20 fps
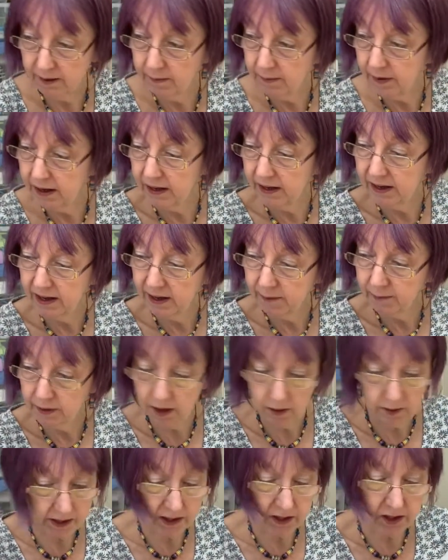I am
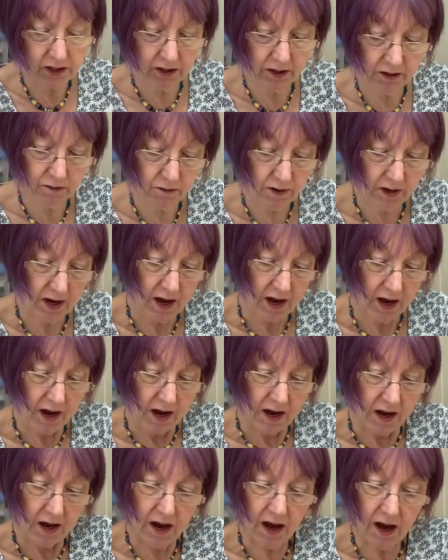going to
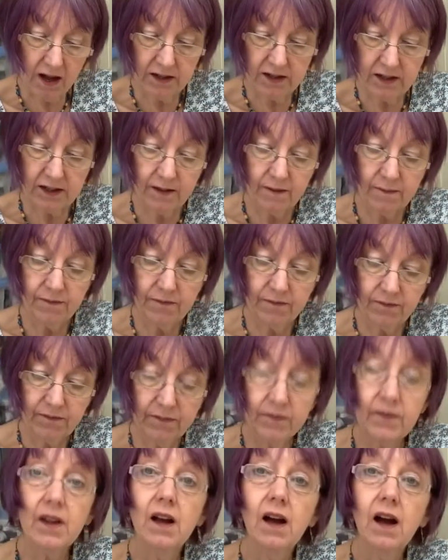cut
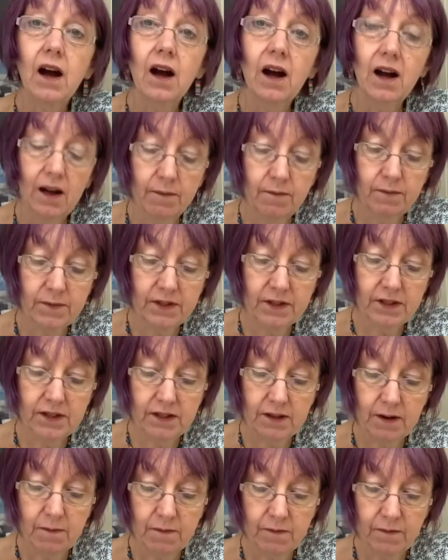
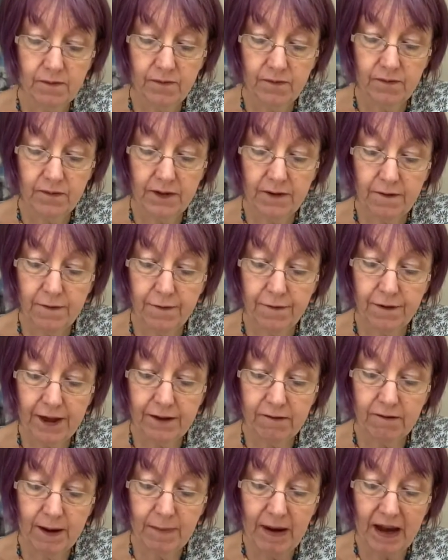some
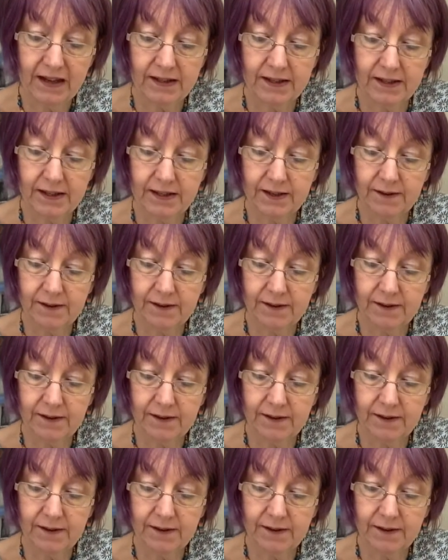feathery bits.